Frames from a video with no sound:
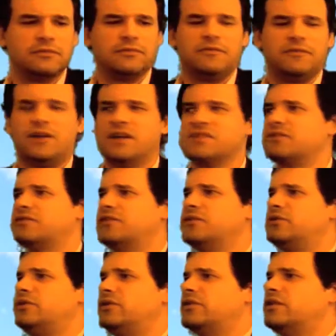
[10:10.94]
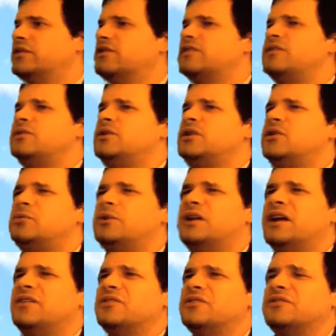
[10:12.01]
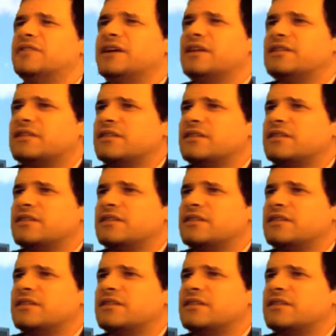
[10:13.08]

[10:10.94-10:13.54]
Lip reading: fossil fuels into the studio, but I don't know if that's...